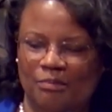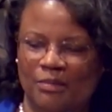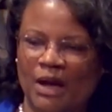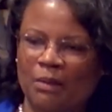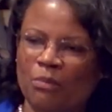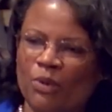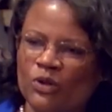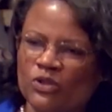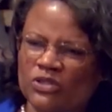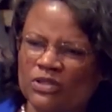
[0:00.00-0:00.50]

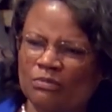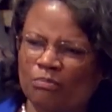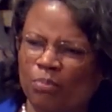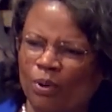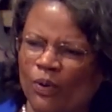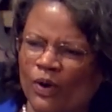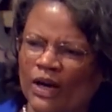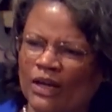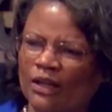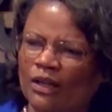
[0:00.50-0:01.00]
my most
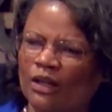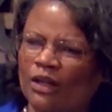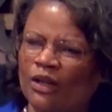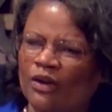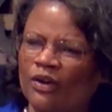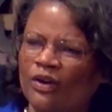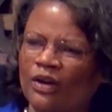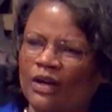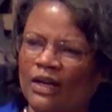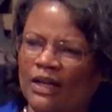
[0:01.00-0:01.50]
important
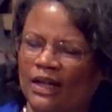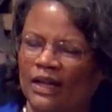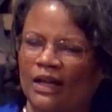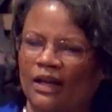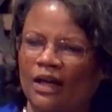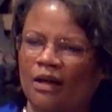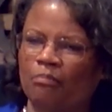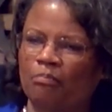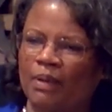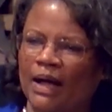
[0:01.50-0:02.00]

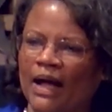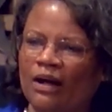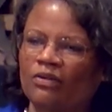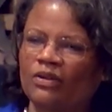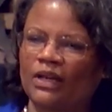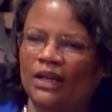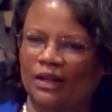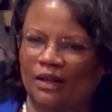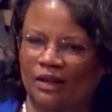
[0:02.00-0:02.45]
learning about